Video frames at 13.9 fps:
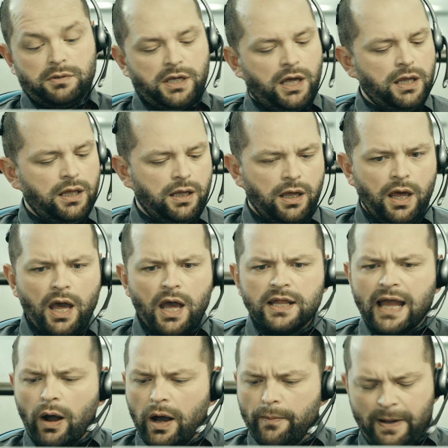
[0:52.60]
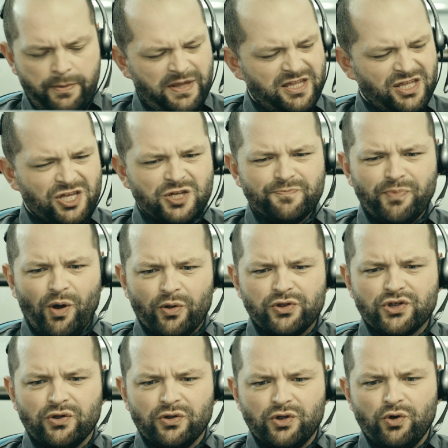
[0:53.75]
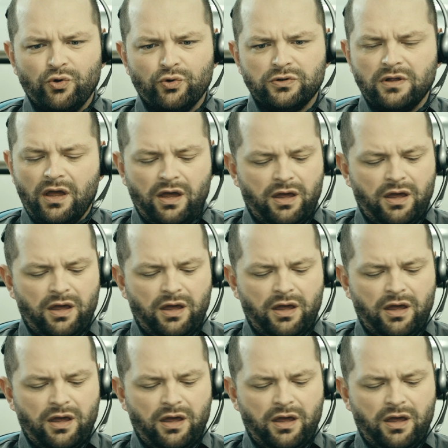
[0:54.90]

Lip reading: Okay. Now, about these spots on your